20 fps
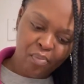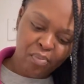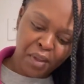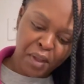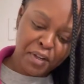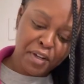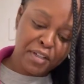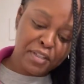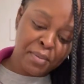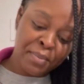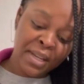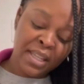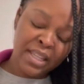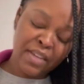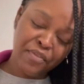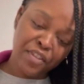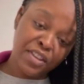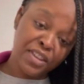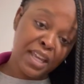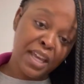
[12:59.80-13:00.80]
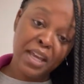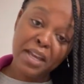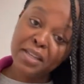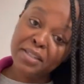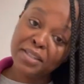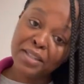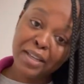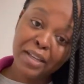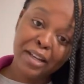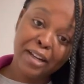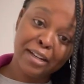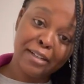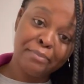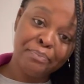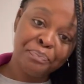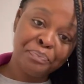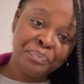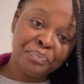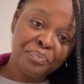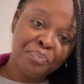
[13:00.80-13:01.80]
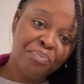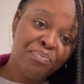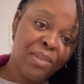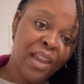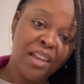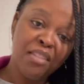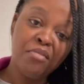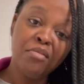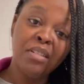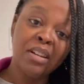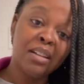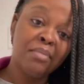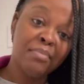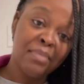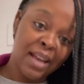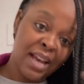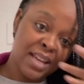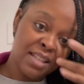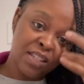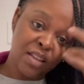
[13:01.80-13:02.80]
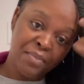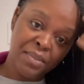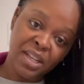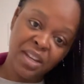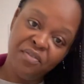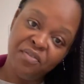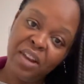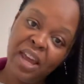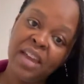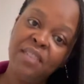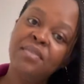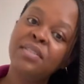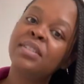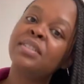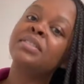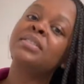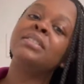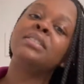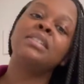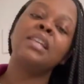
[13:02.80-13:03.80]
there's so many different things in here. And you can combine so many flavors. It's